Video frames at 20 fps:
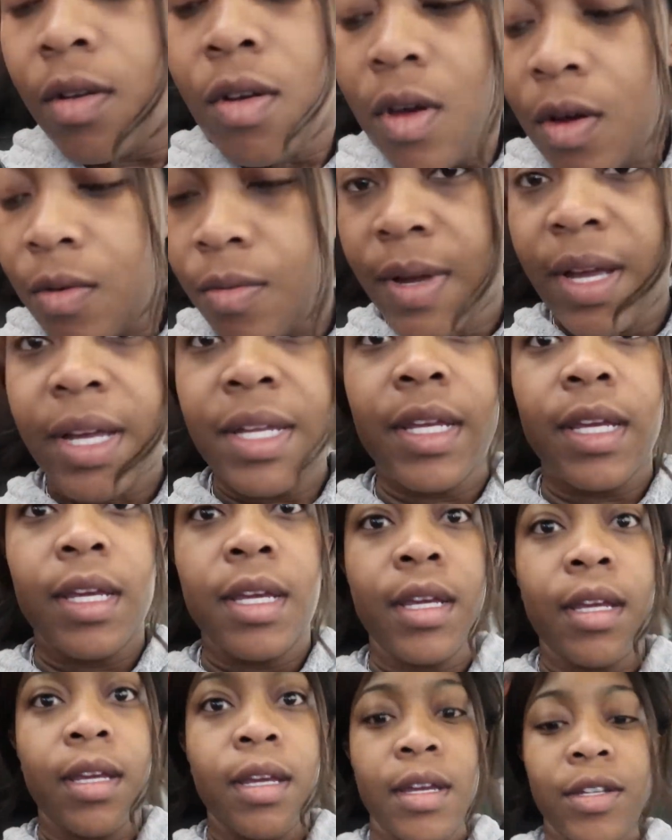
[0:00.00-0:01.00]

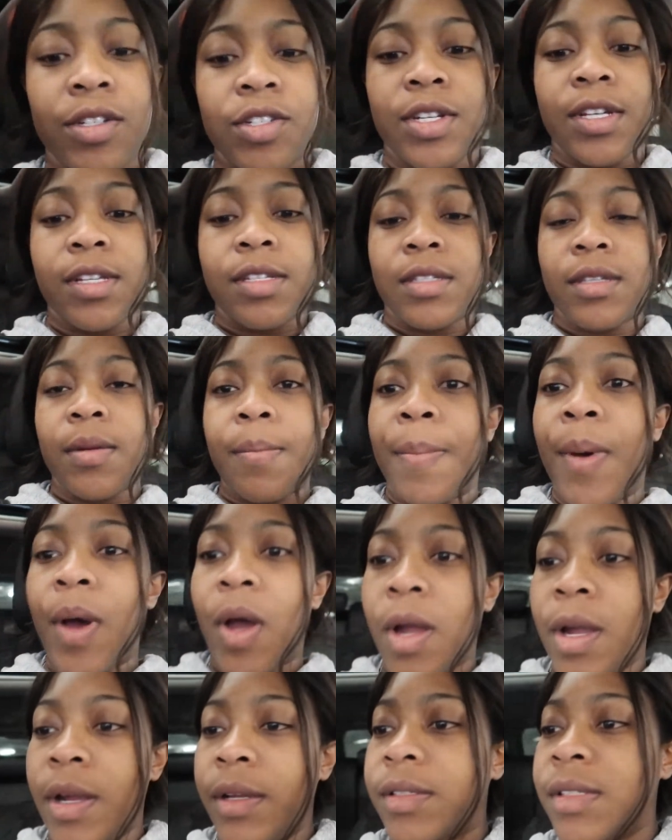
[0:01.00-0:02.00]
Alrighty, I just
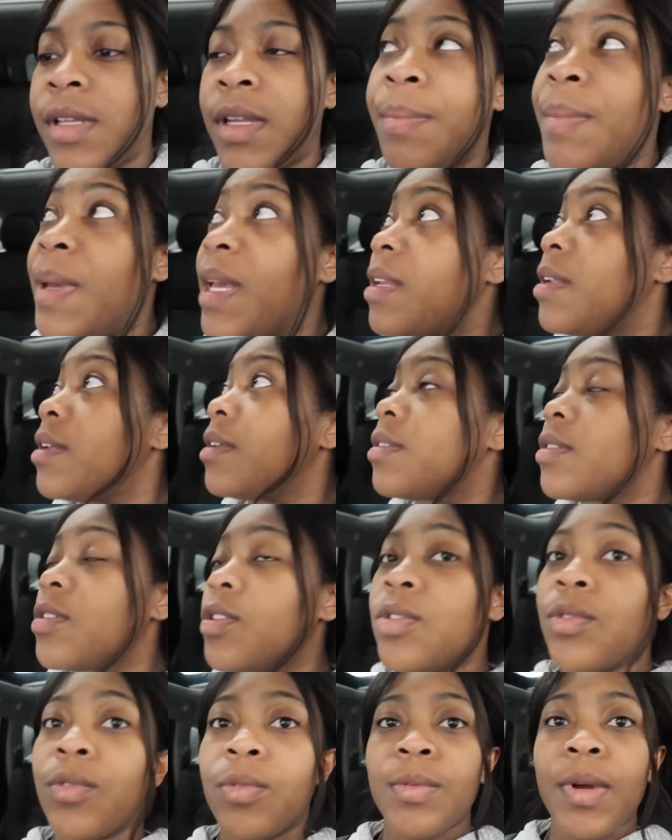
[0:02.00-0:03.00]
parked and made it
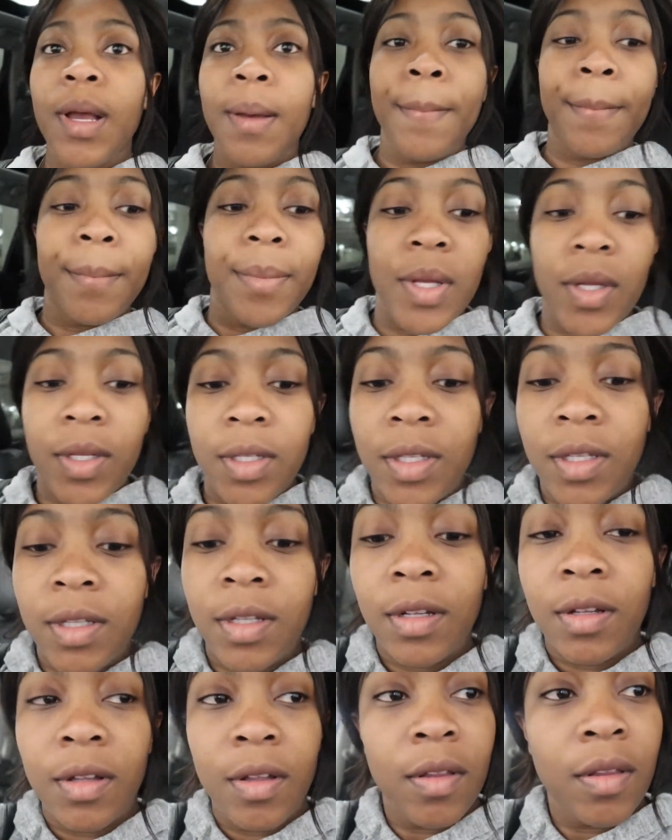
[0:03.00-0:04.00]
to
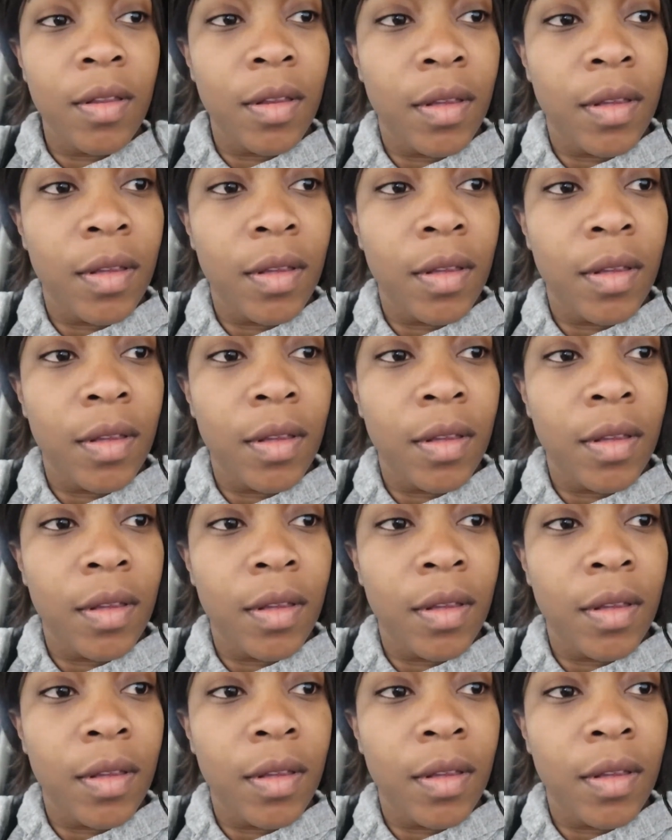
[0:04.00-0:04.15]
Rumble.